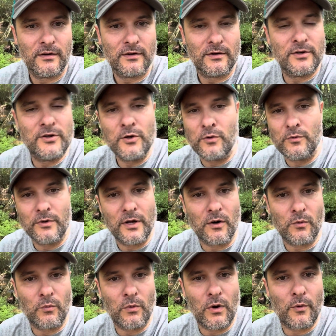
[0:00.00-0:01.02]
do,
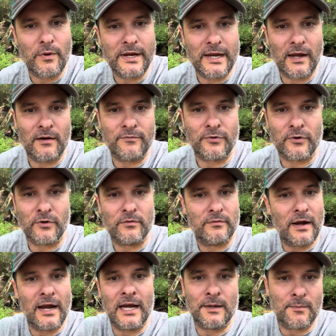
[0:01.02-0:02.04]
what we can for
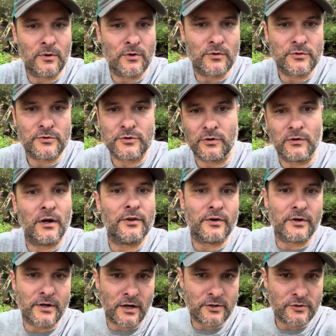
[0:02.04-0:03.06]
animals or other
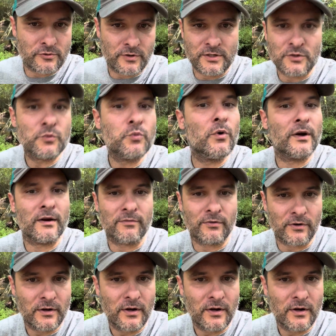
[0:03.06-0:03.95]
countries, whatever.